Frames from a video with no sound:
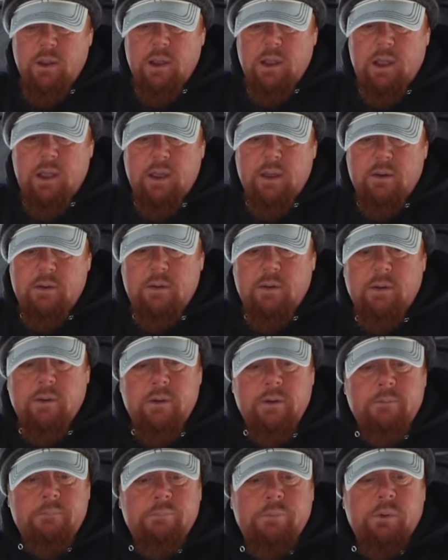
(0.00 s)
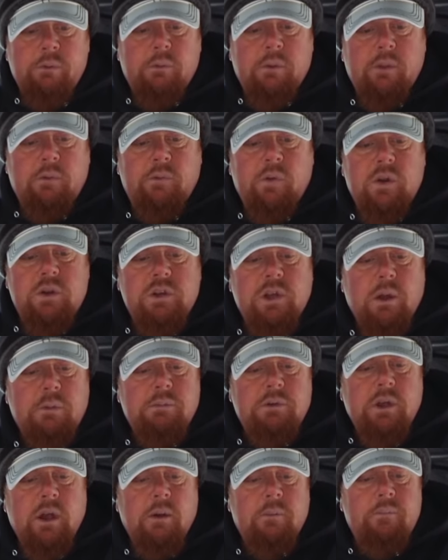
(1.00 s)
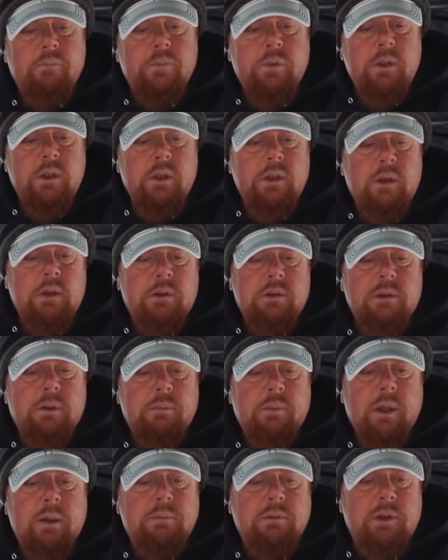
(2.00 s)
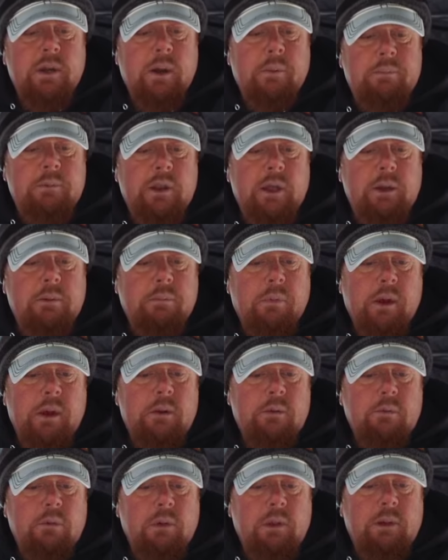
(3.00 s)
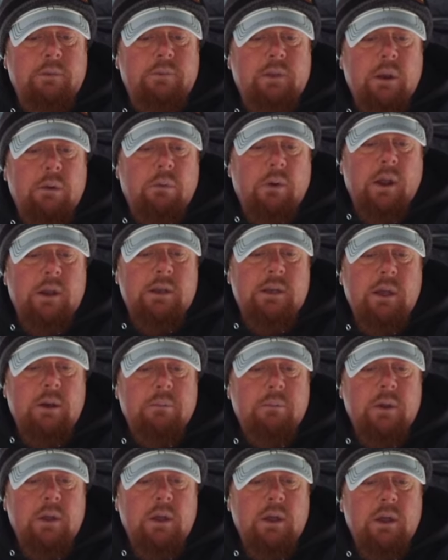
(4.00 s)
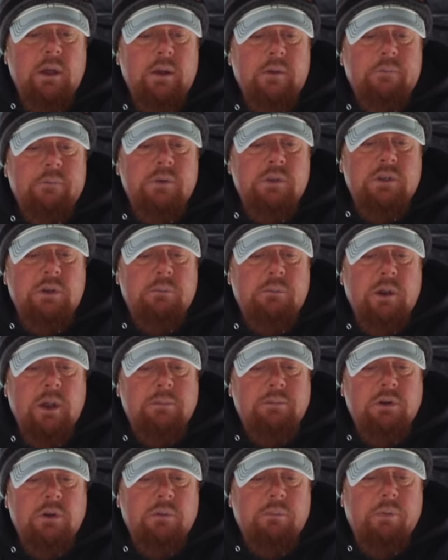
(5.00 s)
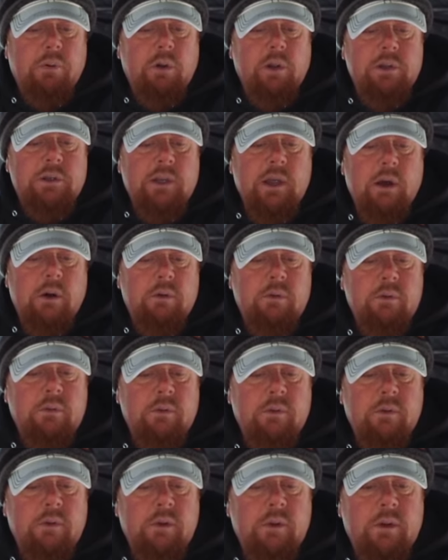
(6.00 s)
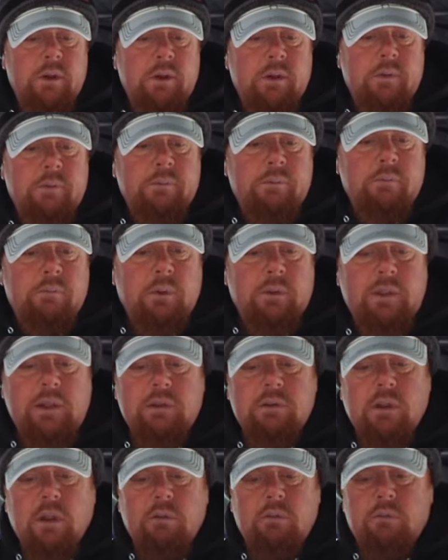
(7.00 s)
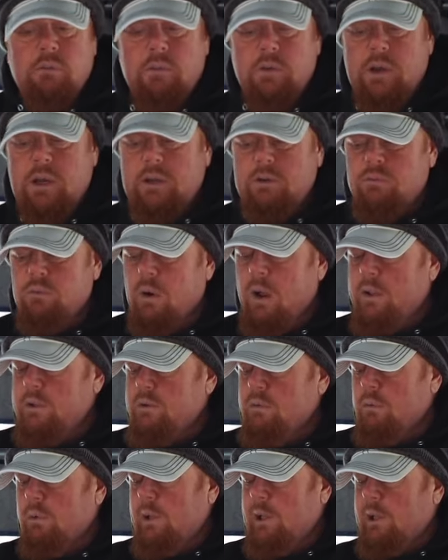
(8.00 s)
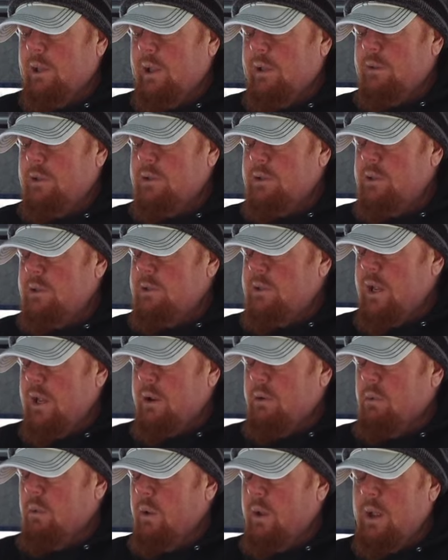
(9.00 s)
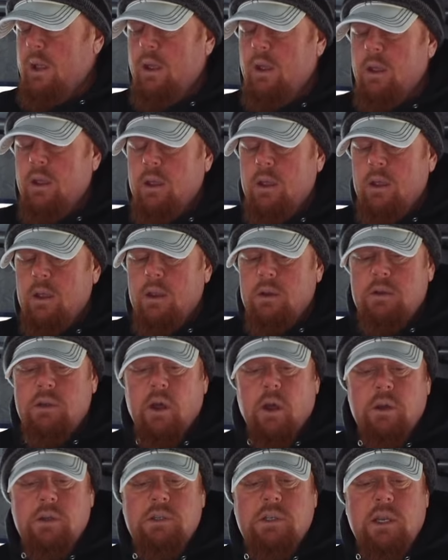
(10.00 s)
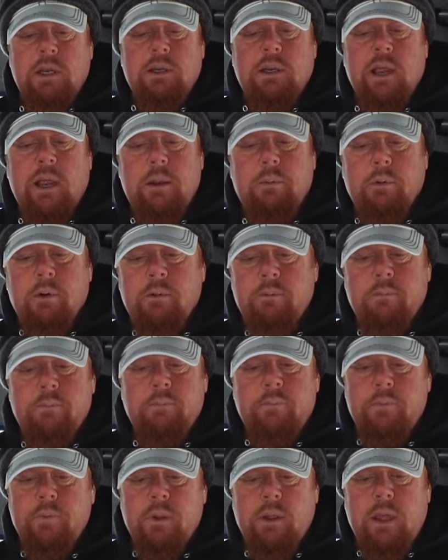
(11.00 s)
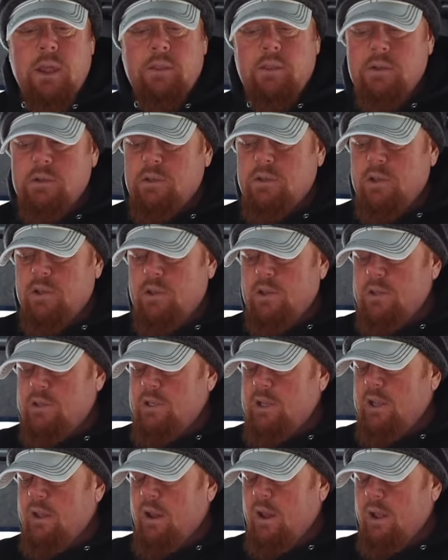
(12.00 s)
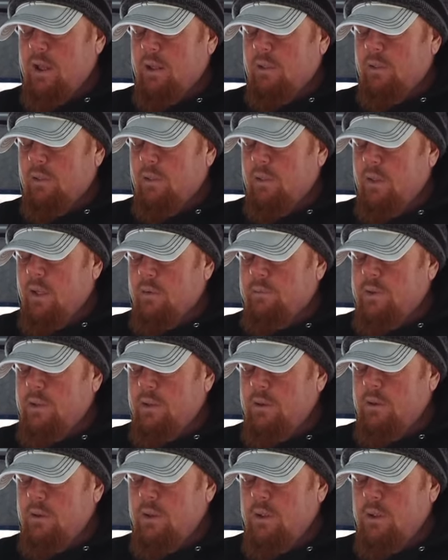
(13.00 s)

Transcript: And when the fish comes up, sometimes an uptick bite will lift that rod tip. Sometimes it'll pull it down but these these rods are really light. This is St. Croix tungsten tamer, and this is in the CI. I love it.